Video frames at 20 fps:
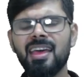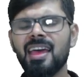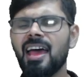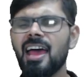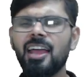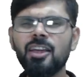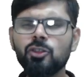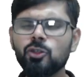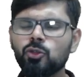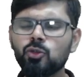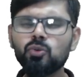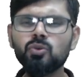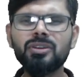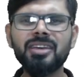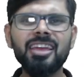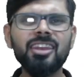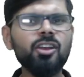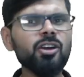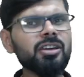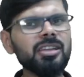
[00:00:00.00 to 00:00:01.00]
And you
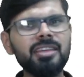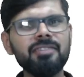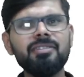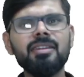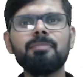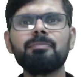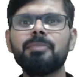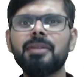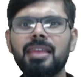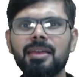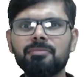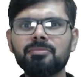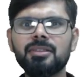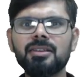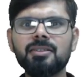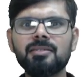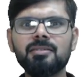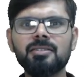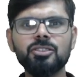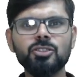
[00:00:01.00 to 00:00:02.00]
cannot even blame
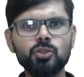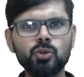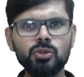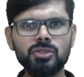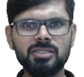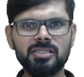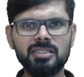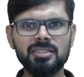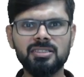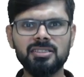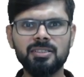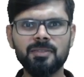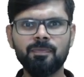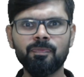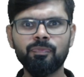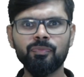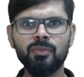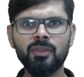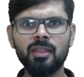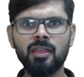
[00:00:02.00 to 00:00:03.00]
the resources.
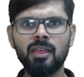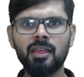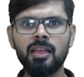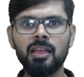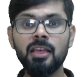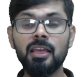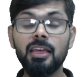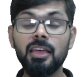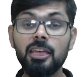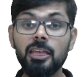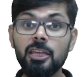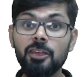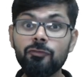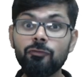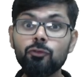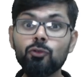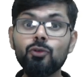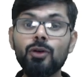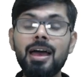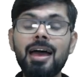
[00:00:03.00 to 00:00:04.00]
If
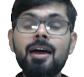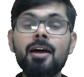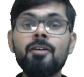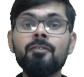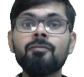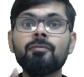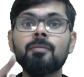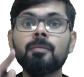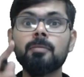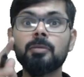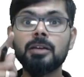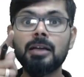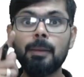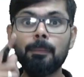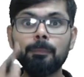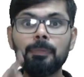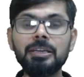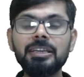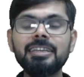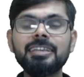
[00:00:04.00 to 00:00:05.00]
you have
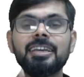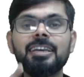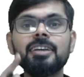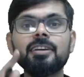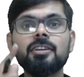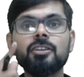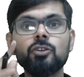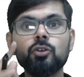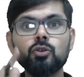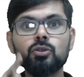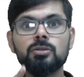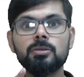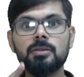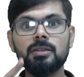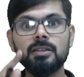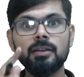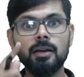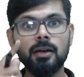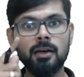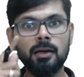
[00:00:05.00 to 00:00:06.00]
completed your
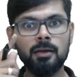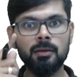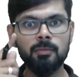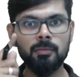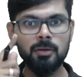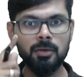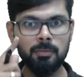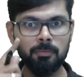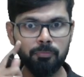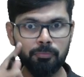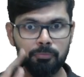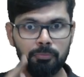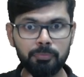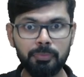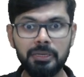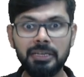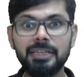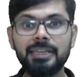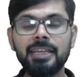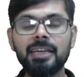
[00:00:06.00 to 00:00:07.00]

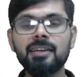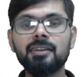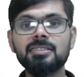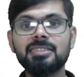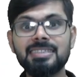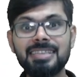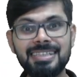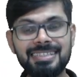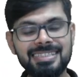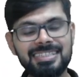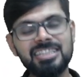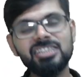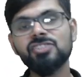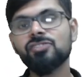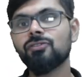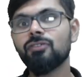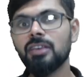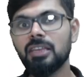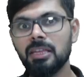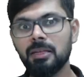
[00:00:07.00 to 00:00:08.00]
BTech
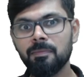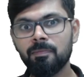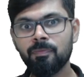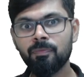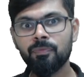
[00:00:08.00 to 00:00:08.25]
successfully,